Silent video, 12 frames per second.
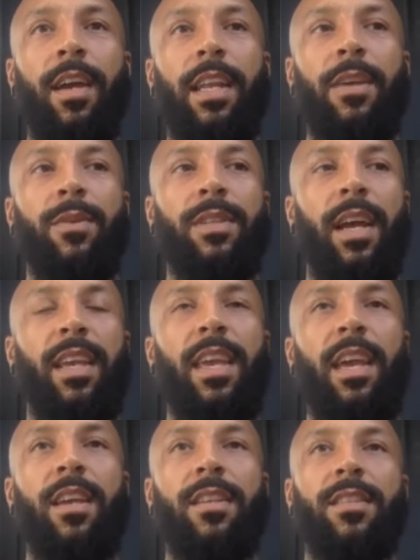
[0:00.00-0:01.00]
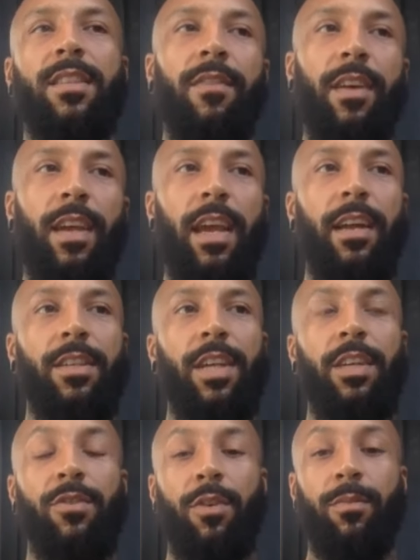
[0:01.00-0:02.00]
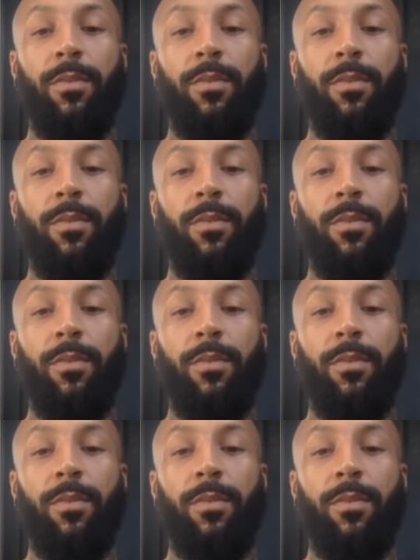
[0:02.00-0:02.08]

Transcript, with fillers: and he was like, "Get your stuff and get out of the change room."